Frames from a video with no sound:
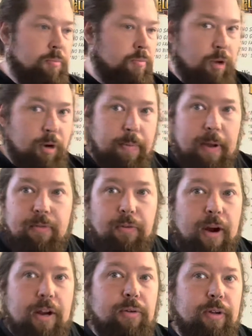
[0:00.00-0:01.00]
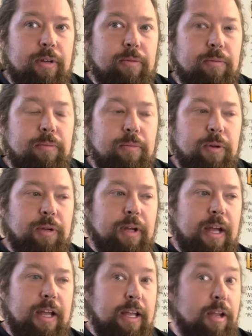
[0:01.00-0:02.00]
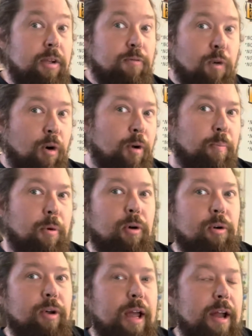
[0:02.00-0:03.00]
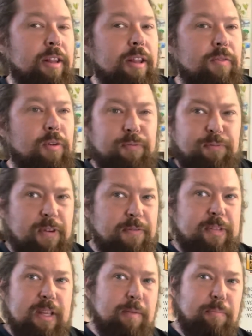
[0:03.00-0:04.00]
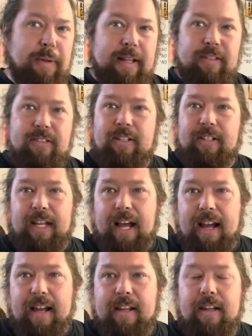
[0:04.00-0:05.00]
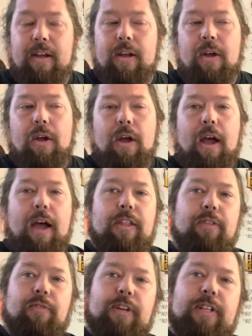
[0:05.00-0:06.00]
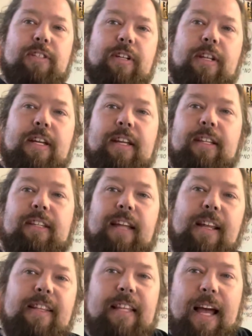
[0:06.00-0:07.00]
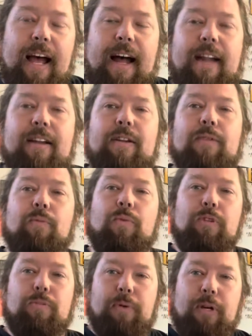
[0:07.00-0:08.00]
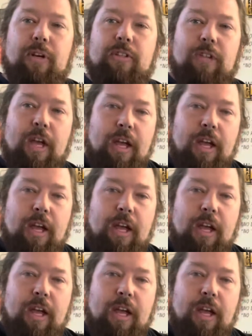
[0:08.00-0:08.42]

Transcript: go to Ben Franklin. Okay, he wrote a book on how to live on 15 pence a day. And the reason he did that was because